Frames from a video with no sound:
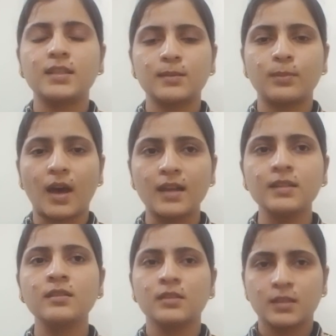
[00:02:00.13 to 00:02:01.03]
and
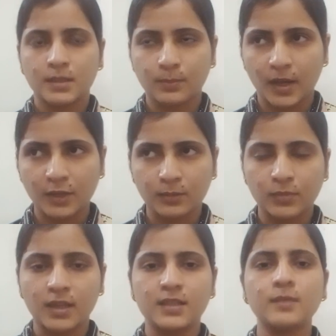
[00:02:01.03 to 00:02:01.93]
sparse
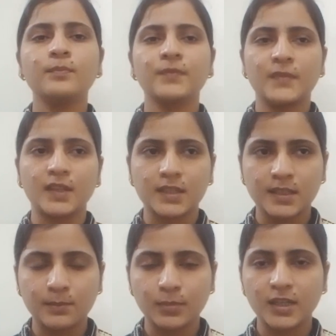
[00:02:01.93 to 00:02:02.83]
cytoplasm, the
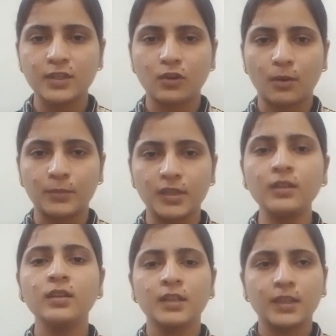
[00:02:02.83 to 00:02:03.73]
simplest of the
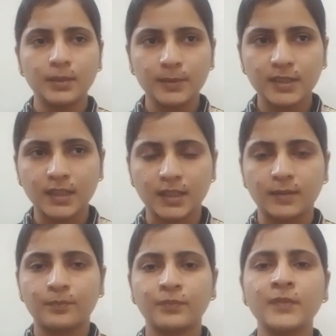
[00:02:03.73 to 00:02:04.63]

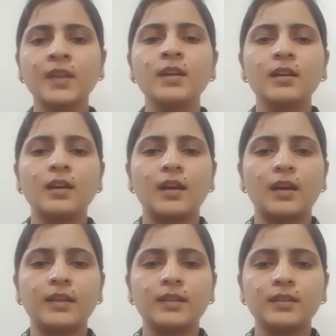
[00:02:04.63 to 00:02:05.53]
epithelium.
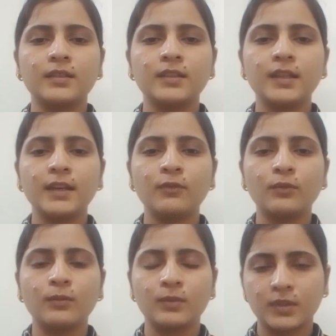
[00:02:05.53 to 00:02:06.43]
And
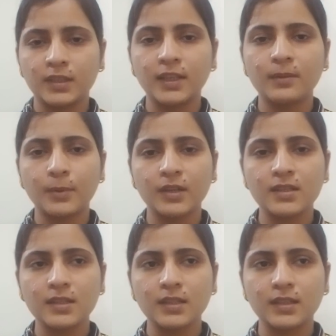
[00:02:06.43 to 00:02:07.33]
their
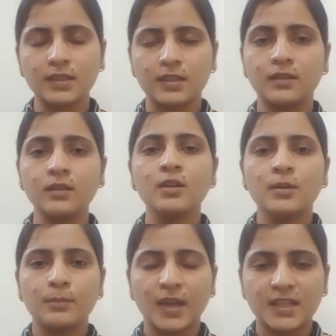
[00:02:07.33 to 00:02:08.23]
function is the
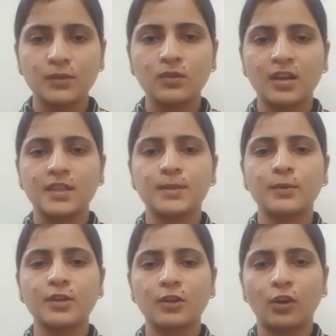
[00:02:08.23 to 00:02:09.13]
passive
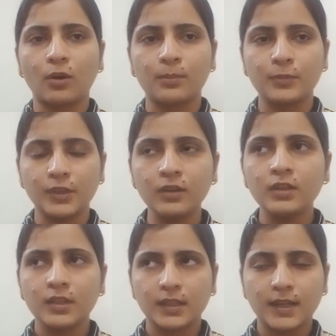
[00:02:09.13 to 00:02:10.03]
transport of the
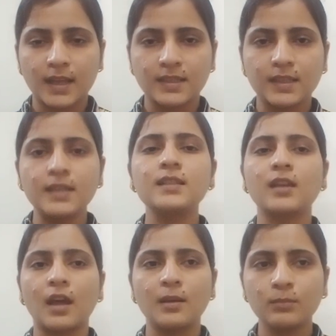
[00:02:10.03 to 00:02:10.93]
gases
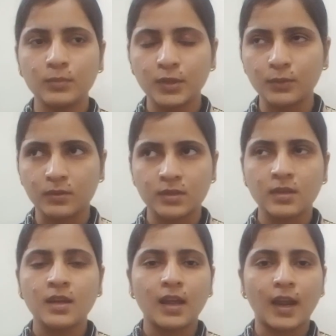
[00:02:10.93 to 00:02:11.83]
and fluids,
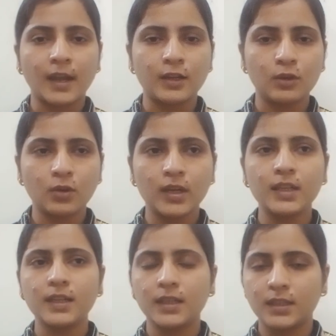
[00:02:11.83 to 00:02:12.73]
and
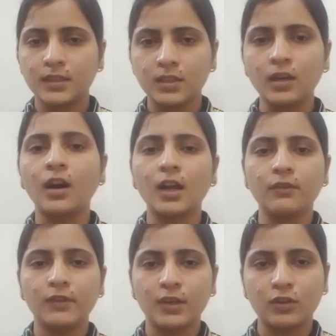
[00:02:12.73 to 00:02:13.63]
located in the
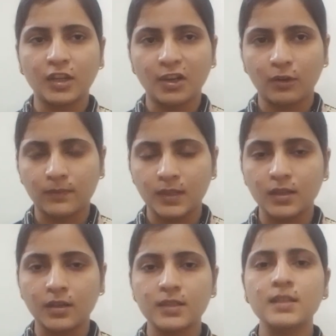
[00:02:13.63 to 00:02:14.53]
alveoli of
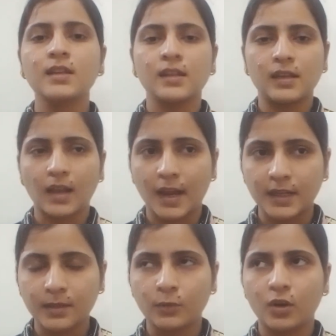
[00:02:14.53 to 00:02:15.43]
lungs,
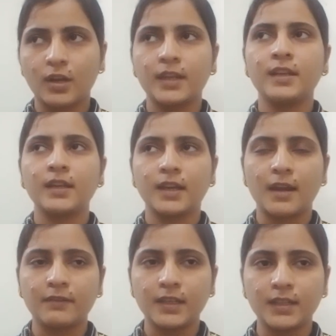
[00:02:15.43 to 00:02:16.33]
lining body
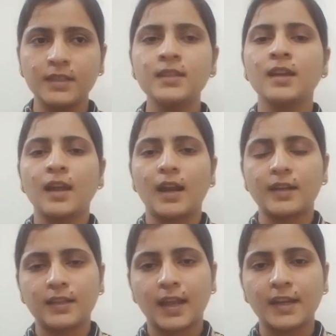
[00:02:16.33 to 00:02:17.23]
cavities
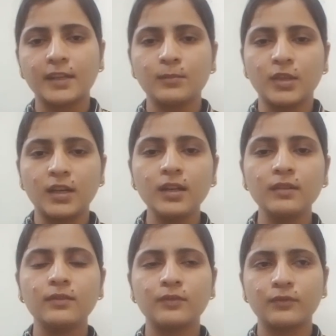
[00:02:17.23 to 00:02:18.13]
and lining blood
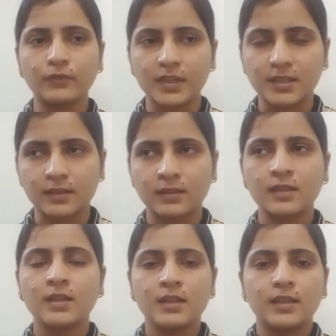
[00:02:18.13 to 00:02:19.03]
vessels.
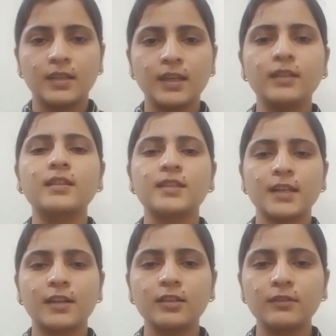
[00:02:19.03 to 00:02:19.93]
Then the
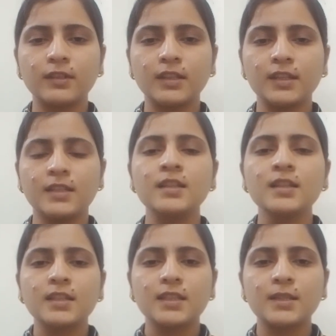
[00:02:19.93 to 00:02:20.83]
second one is
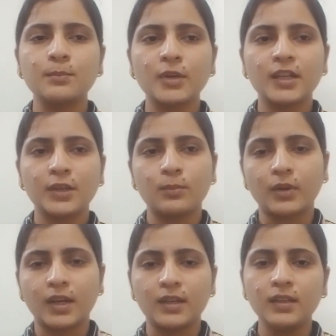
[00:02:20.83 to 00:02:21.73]
simple
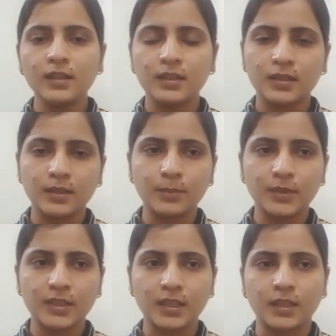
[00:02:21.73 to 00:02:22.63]
cuboidal
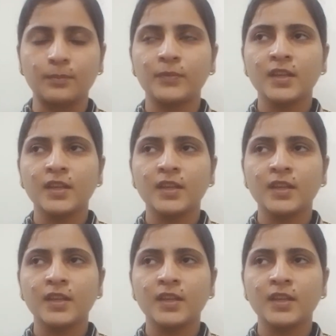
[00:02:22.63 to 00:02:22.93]
epithelium.